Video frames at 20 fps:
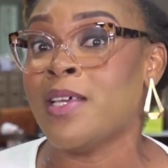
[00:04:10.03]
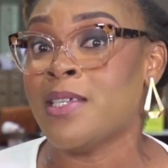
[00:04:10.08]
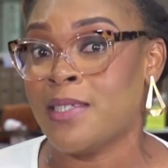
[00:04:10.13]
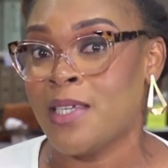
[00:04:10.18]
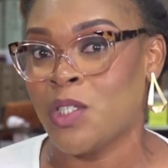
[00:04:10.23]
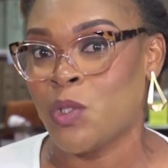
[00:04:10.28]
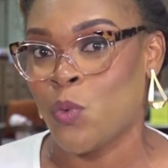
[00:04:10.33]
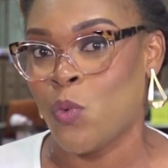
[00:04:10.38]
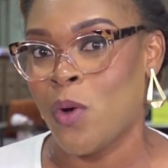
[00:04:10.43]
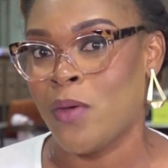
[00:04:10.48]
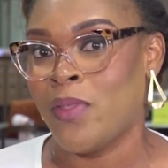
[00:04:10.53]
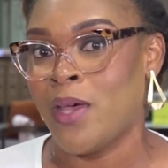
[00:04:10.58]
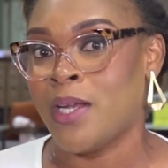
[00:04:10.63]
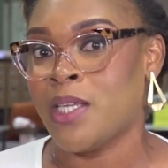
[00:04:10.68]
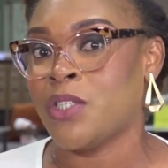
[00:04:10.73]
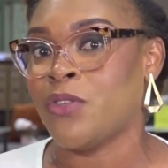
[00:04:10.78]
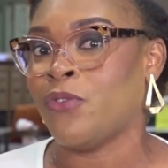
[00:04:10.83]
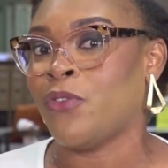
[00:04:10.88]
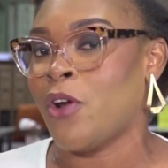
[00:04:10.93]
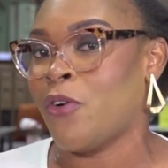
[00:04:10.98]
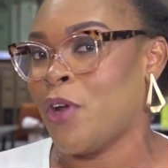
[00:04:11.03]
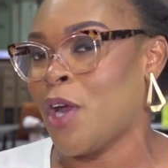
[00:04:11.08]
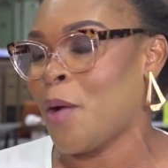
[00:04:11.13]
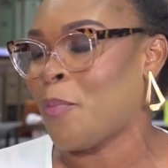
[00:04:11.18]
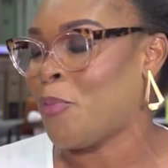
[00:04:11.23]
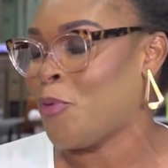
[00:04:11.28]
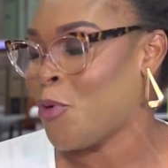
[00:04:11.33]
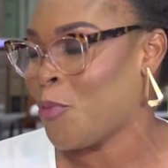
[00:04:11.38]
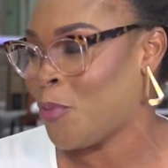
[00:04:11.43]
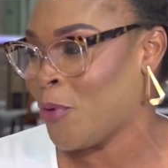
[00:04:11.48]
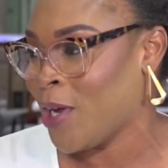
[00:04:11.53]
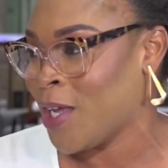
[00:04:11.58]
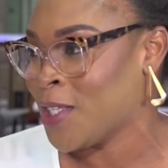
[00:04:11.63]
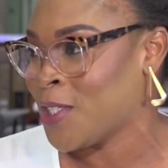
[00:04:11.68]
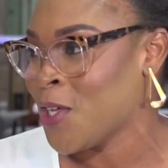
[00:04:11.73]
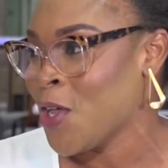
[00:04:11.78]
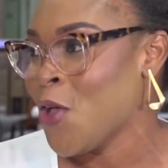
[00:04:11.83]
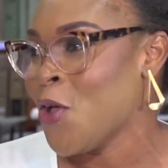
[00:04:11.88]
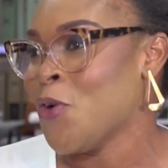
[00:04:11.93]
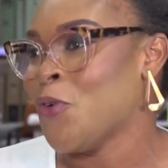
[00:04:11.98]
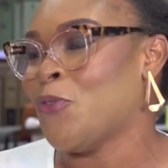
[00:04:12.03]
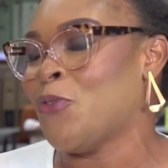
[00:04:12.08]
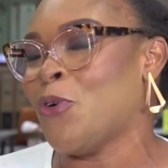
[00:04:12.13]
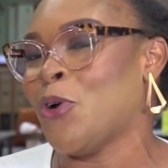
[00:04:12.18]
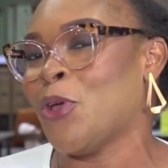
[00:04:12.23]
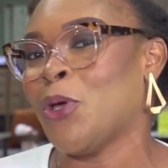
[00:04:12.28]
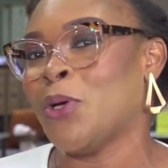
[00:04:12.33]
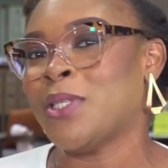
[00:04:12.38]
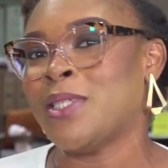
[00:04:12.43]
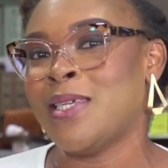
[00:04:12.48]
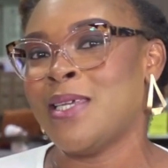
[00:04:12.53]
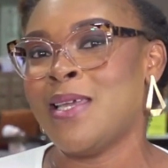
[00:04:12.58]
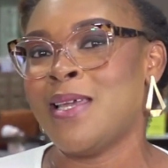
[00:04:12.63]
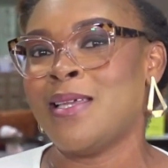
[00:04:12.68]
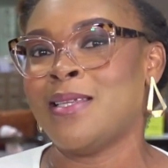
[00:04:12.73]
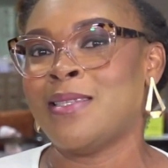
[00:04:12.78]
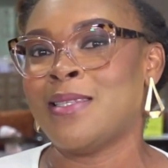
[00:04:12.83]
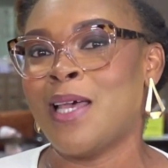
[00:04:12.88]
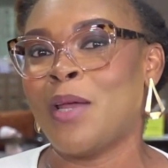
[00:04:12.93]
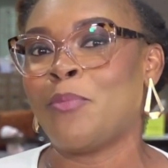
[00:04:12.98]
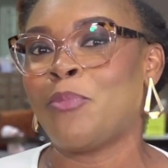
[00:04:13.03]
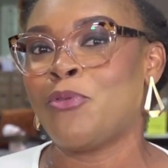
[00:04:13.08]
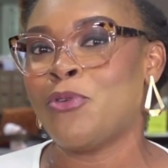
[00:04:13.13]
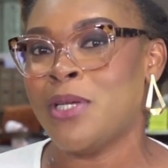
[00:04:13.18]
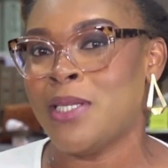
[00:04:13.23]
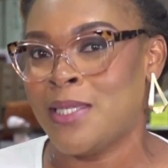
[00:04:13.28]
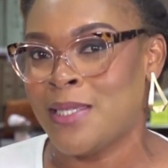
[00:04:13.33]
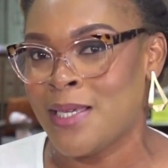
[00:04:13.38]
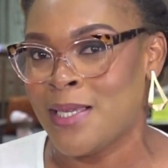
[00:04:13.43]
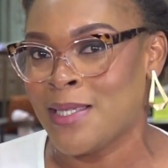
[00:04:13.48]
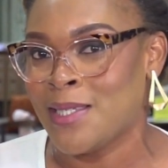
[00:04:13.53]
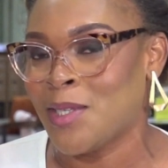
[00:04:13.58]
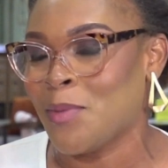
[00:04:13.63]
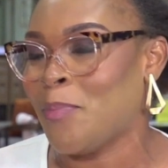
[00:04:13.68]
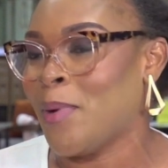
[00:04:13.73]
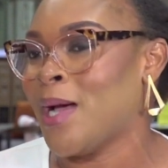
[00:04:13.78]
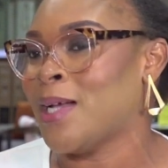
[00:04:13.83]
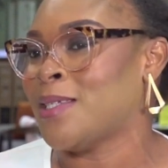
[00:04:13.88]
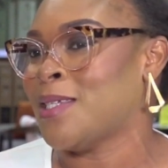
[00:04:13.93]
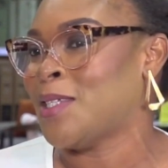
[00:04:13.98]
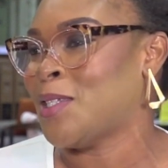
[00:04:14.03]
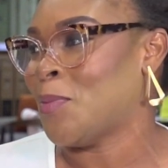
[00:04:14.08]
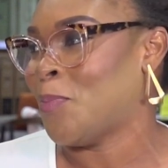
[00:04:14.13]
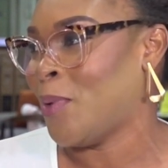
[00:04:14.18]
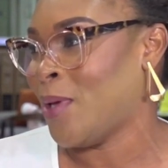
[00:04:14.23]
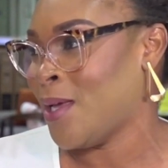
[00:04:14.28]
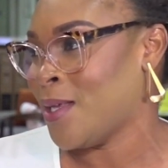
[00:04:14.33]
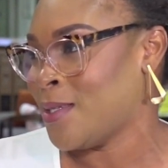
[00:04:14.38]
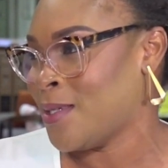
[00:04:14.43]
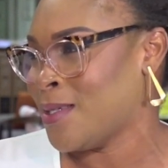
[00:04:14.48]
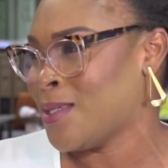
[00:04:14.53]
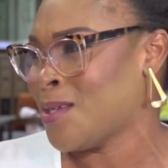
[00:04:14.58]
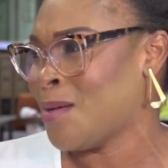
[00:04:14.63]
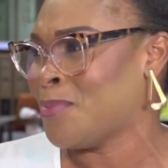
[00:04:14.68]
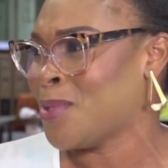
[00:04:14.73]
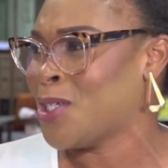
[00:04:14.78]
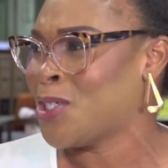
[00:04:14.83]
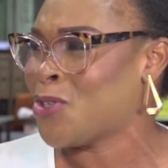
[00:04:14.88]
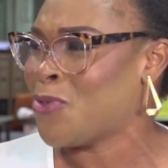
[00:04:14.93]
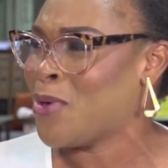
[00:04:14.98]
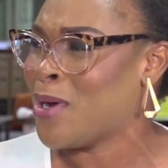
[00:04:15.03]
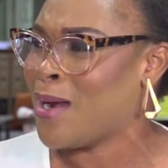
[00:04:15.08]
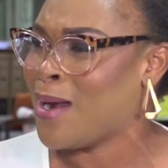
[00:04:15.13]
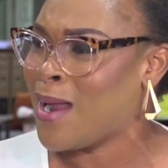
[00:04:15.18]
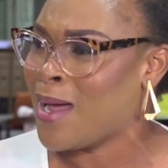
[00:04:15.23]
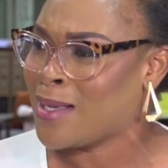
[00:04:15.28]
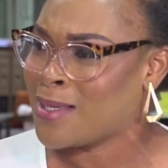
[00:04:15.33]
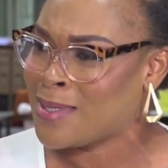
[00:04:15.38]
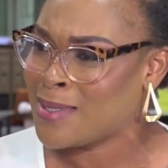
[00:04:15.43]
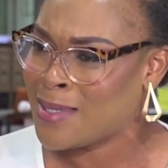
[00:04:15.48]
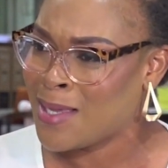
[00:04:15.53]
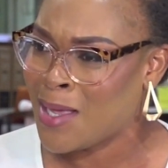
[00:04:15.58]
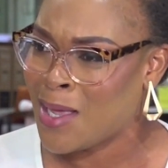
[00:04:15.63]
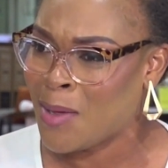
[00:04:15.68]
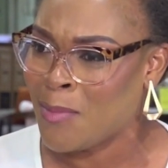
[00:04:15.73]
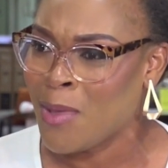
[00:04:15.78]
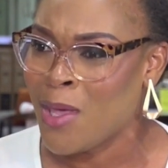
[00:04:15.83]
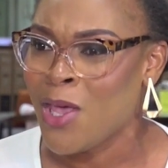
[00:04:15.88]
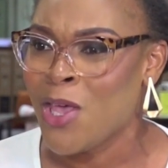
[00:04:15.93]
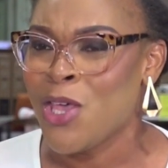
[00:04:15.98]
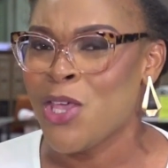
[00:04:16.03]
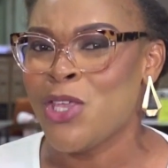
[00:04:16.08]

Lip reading: This is one that is very appropriate for your teens and preteens to participate in, something to relax them.